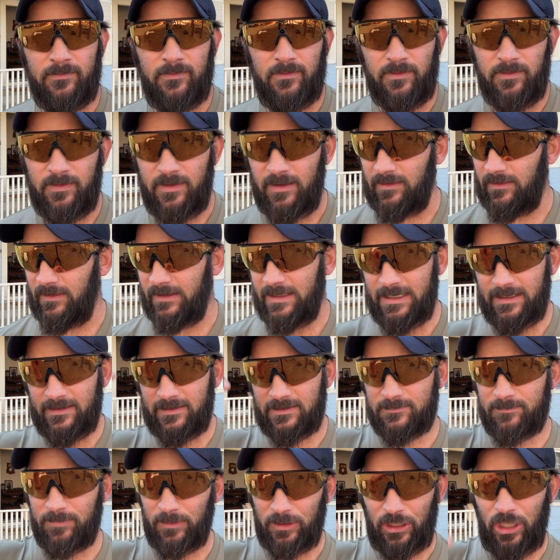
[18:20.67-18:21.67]
the link
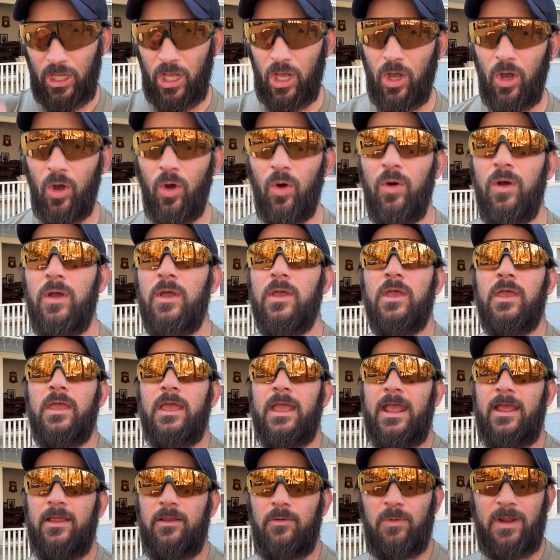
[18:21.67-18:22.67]
is below,
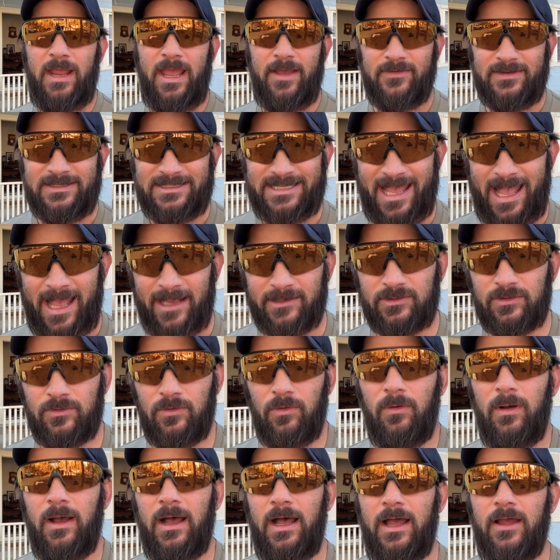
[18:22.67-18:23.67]
and we have a
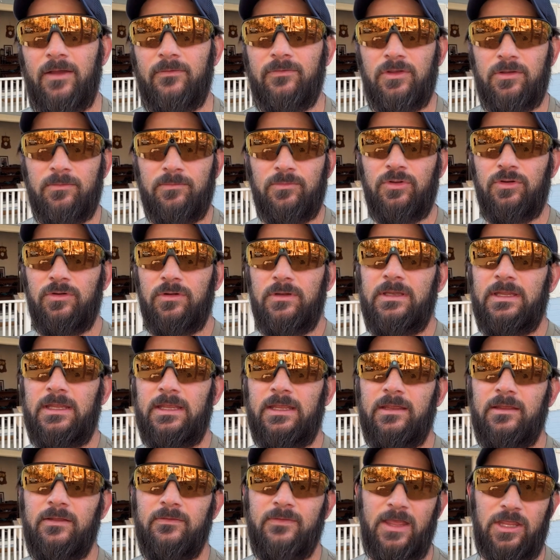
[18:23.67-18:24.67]
Tactical Hive
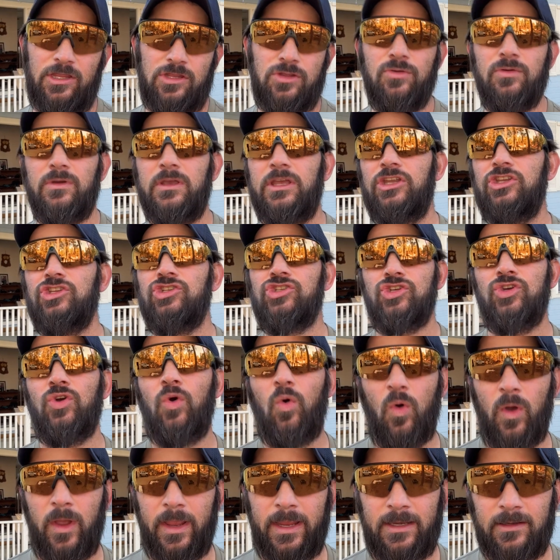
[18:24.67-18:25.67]
community that you can
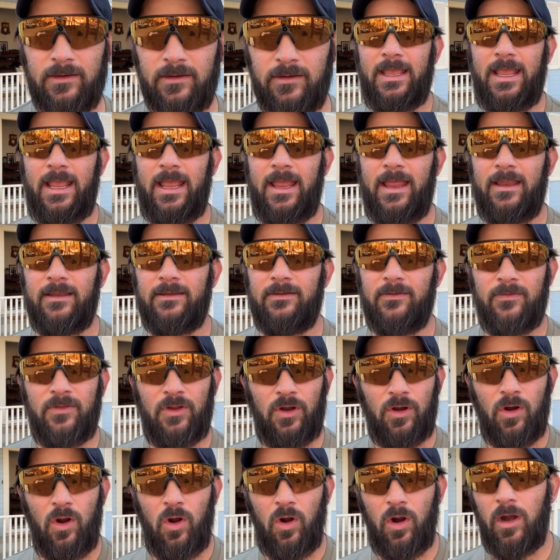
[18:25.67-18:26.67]
join. And
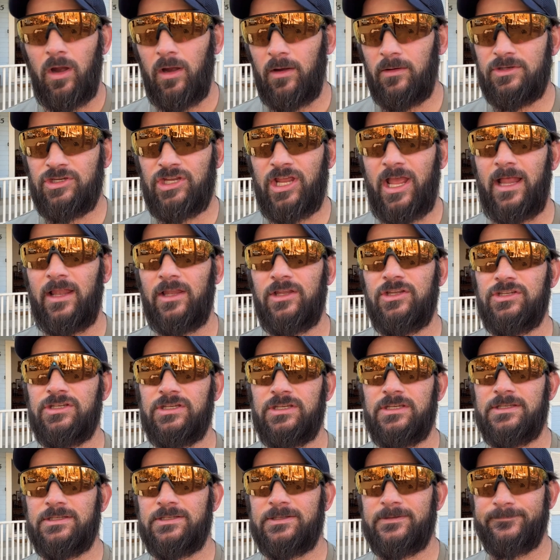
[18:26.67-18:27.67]
there are
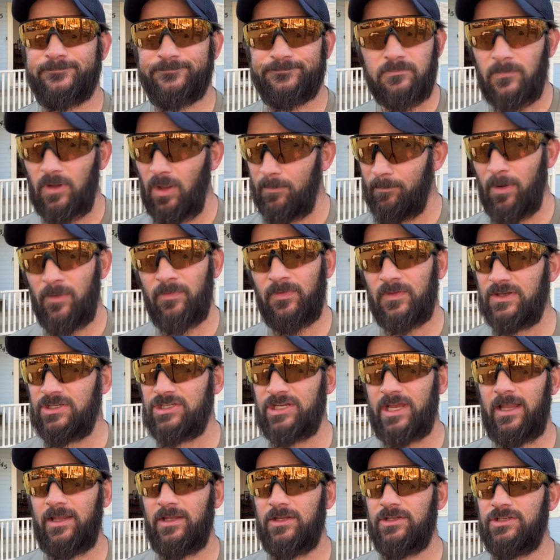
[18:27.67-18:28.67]
challenges, monthly
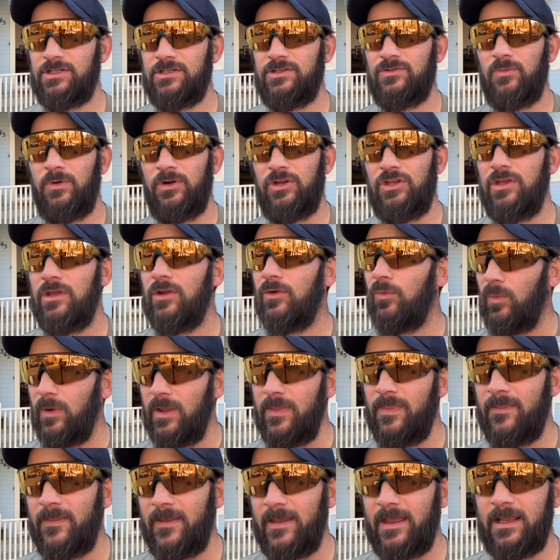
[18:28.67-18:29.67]
challenges, where you can
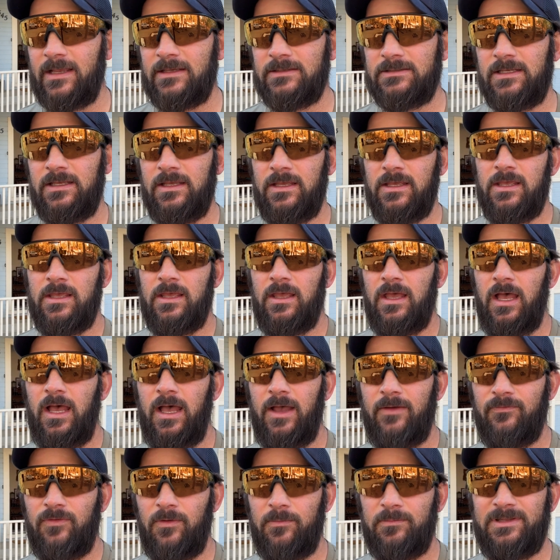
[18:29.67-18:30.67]
win things
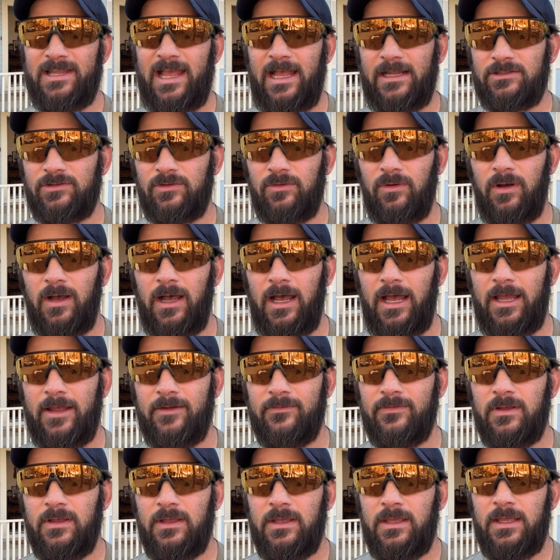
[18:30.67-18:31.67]
from Tactical
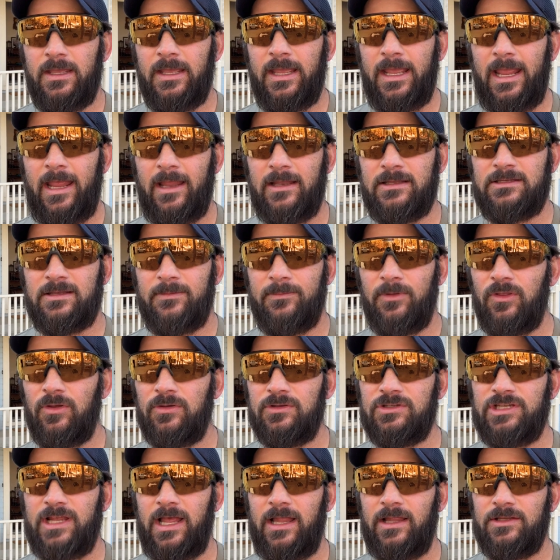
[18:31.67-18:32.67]
Hive. And some of
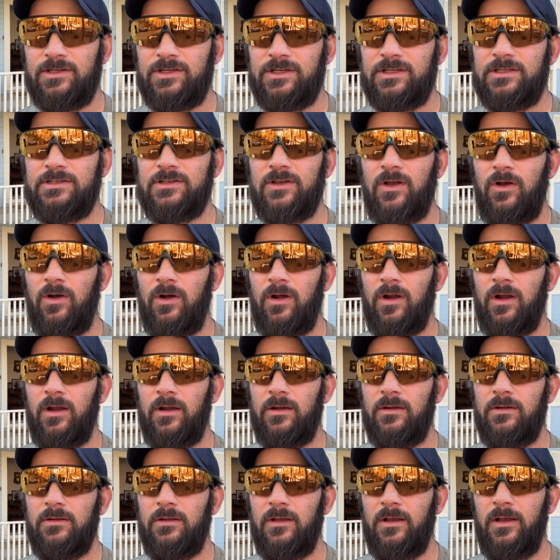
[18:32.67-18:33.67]
those challenges
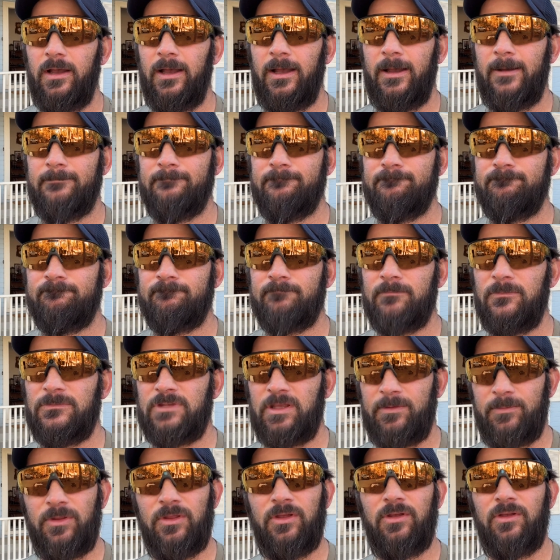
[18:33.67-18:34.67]
are,
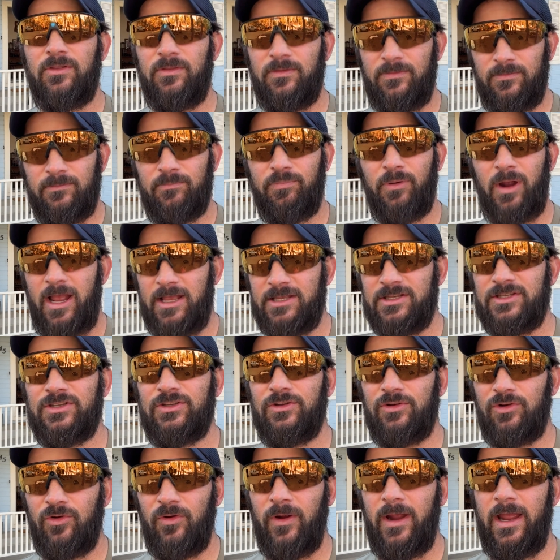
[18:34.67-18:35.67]
some of the prizes
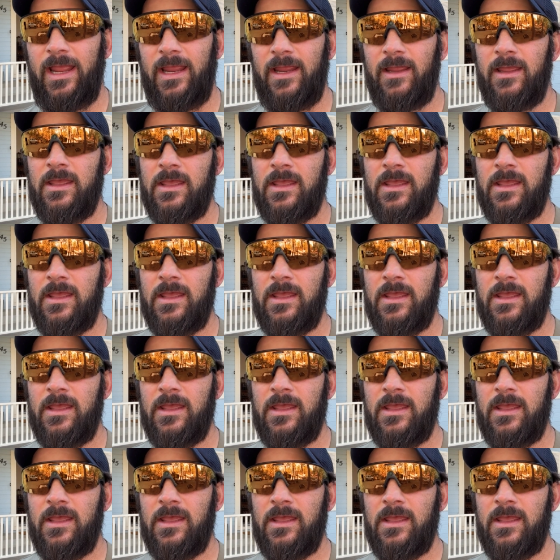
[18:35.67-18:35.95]
are great.